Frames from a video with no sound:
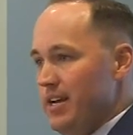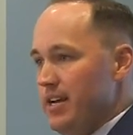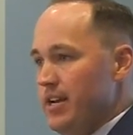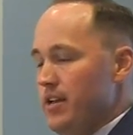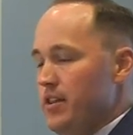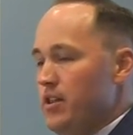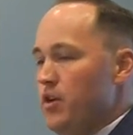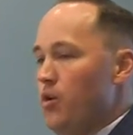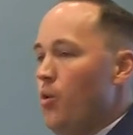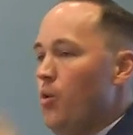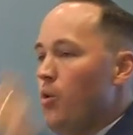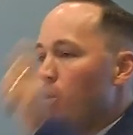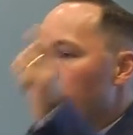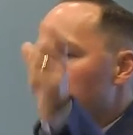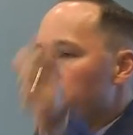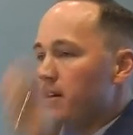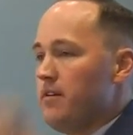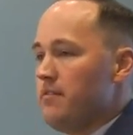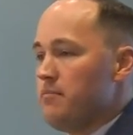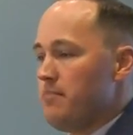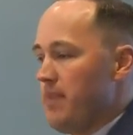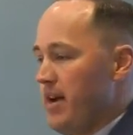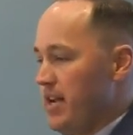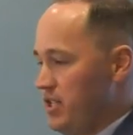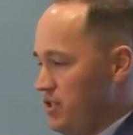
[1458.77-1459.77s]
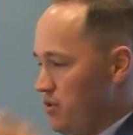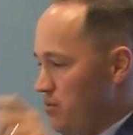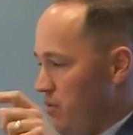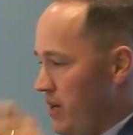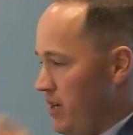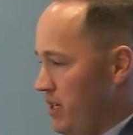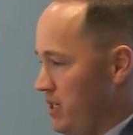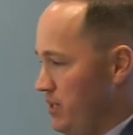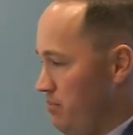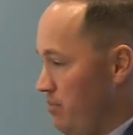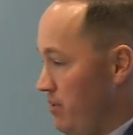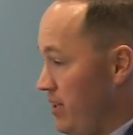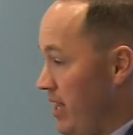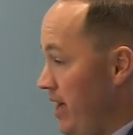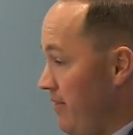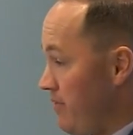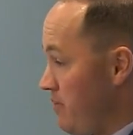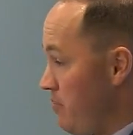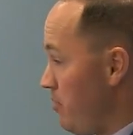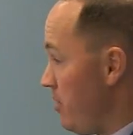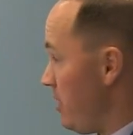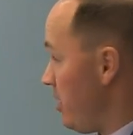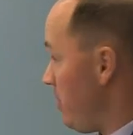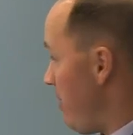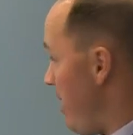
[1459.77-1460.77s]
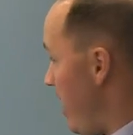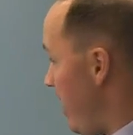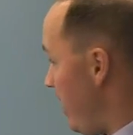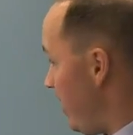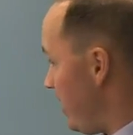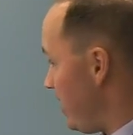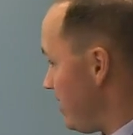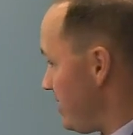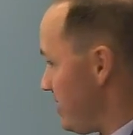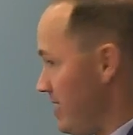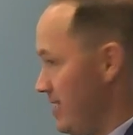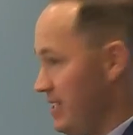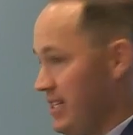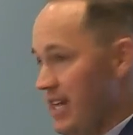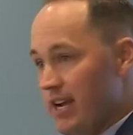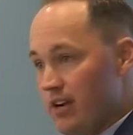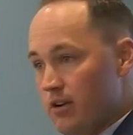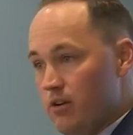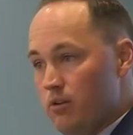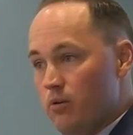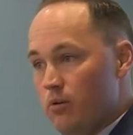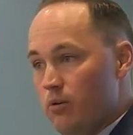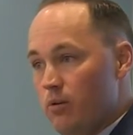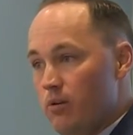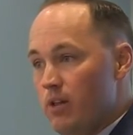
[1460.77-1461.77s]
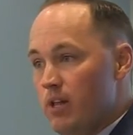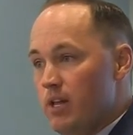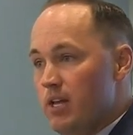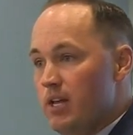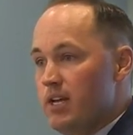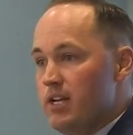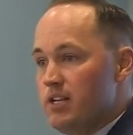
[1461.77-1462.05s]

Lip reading: Now, the order of them might switch, but they have to print the ballots. Isn't that cool?